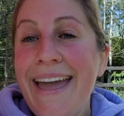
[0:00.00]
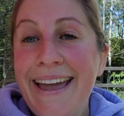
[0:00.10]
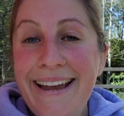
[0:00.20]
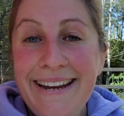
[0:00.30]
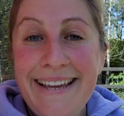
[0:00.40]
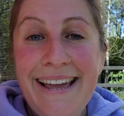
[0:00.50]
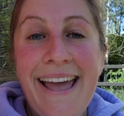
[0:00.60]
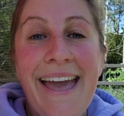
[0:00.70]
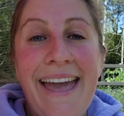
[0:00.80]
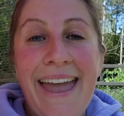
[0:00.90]

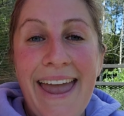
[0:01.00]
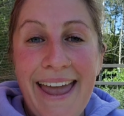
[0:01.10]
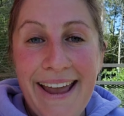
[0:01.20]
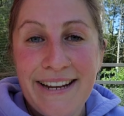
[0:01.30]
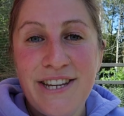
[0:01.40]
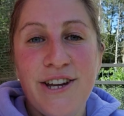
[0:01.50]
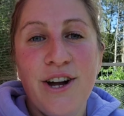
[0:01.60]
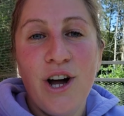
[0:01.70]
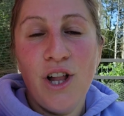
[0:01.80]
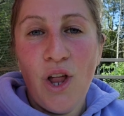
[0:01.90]
88
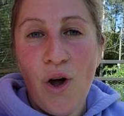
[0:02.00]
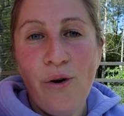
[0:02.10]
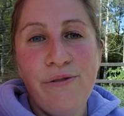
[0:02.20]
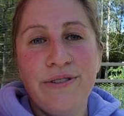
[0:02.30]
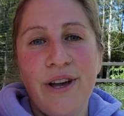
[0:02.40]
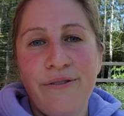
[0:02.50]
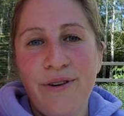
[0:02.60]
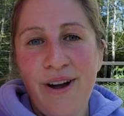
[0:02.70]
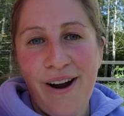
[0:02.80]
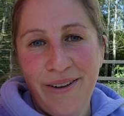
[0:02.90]
cloves
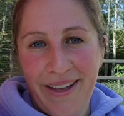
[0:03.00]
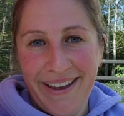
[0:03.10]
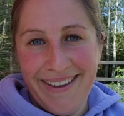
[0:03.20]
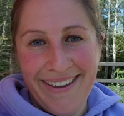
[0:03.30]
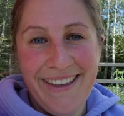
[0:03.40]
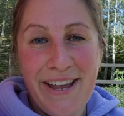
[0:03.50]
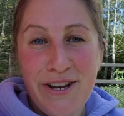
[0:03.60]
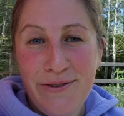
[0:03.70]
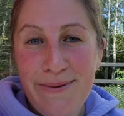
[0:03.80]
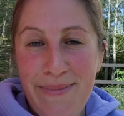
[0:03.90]
of garlic.
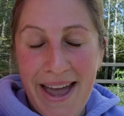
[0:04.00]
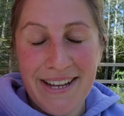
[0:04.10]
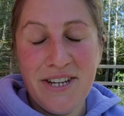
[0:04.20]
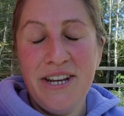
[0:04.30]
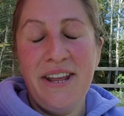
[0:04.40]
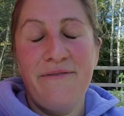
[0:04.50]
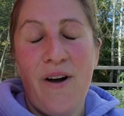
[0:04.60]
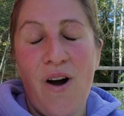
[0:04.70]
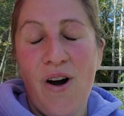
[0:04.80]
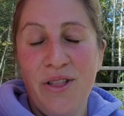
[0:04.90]
Can you imagine if
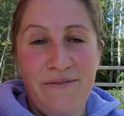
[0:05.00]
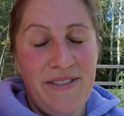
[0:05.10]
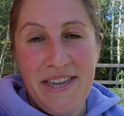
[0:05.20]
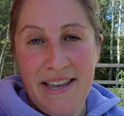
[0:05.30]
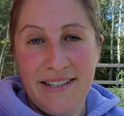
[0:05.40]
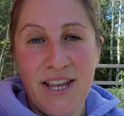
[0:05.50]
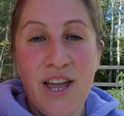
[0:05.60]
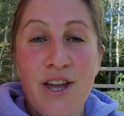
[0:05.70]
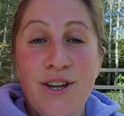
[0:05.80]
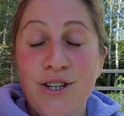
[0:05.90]
all of these
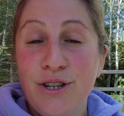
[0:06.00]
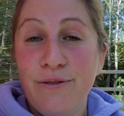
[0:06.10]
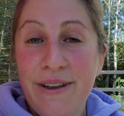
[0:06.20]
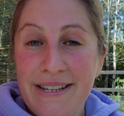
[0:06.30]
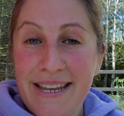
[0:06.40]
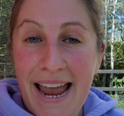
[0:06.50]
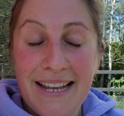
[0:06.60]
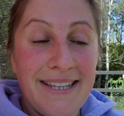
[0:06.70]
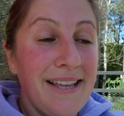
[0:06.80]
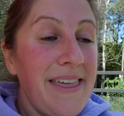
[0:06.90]
do
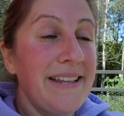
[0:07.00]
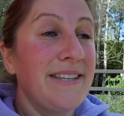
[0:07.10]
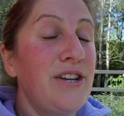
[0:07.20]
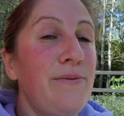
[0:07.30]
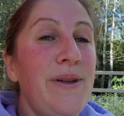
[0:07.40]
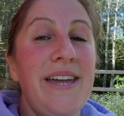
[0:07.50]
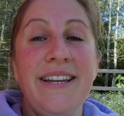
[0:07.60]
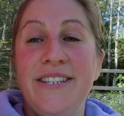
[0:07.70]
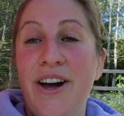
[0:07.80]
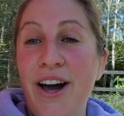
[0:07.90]
fantastic? That's going to be
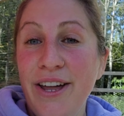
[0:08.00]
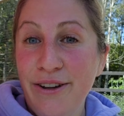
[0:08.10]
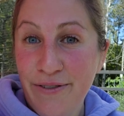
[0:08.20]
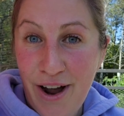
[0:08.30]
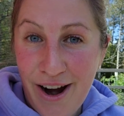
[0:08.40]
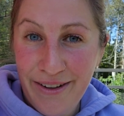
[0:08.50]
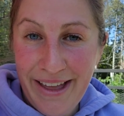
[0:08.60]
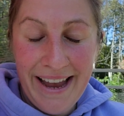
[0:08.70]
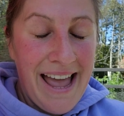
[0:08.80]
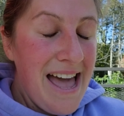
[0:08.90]
a ton of
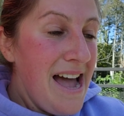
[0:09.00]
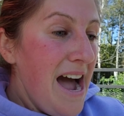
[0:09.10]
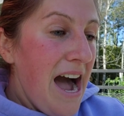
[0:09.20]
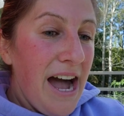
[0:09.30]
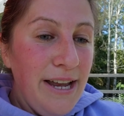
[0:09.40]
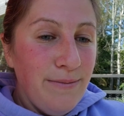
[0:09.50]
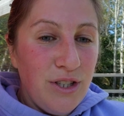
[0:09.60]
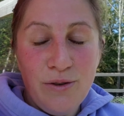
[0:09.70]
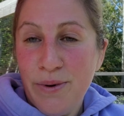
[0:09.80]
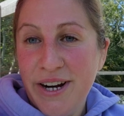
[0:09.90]
garlic. I am
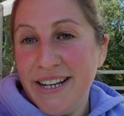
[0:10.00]
super